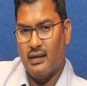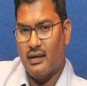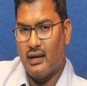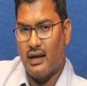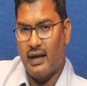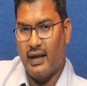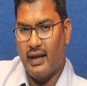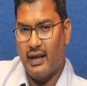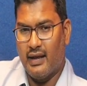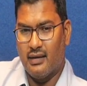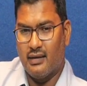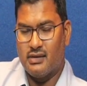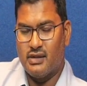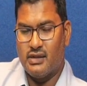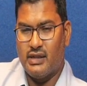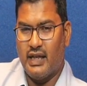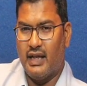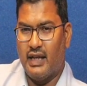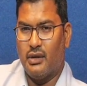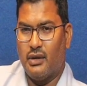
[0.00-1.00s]
running
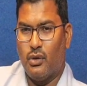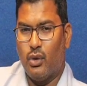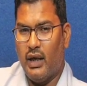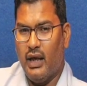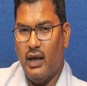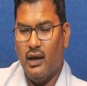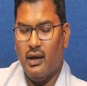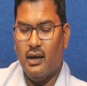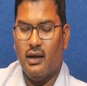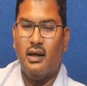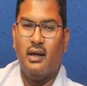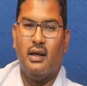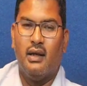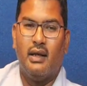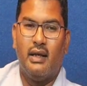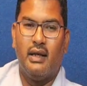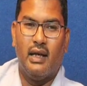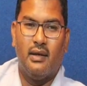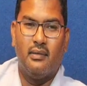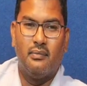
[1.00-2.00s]
state, okay.
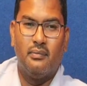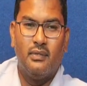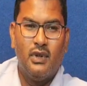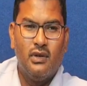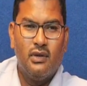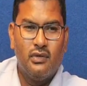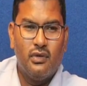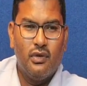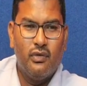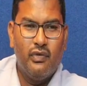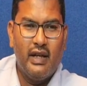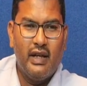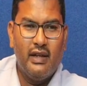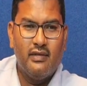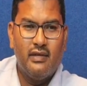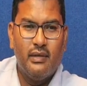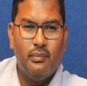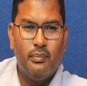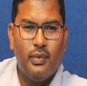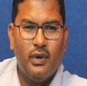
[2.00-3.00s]
Yeah, so very
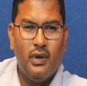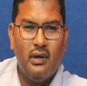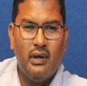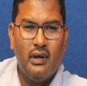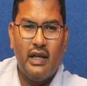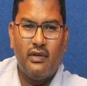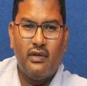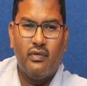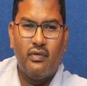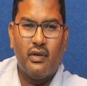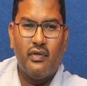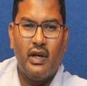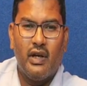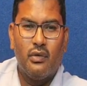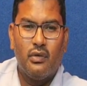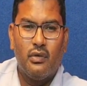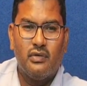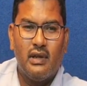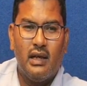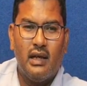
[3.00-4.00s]
simple network we
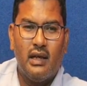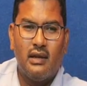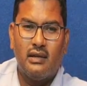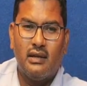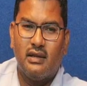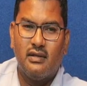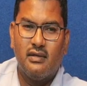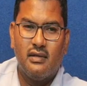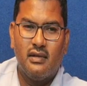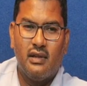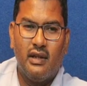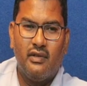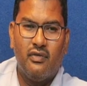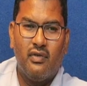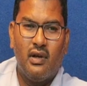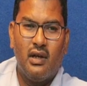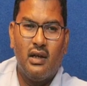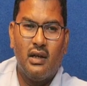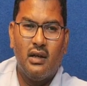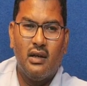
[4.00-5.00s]
have to select, that is the
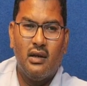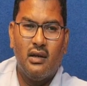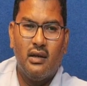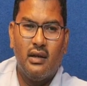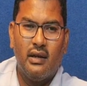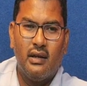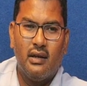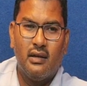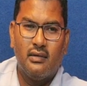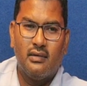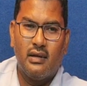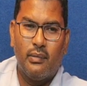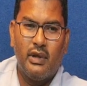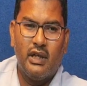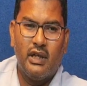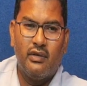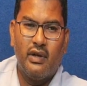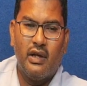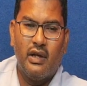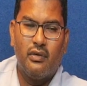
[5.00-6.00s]
default, and the
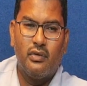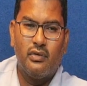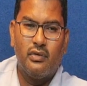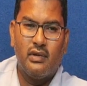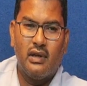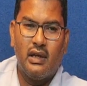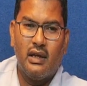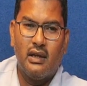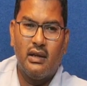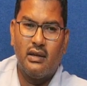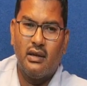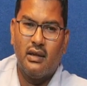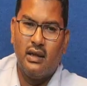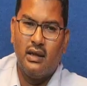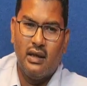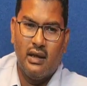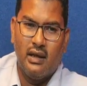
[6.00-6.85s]
subnet we have to select.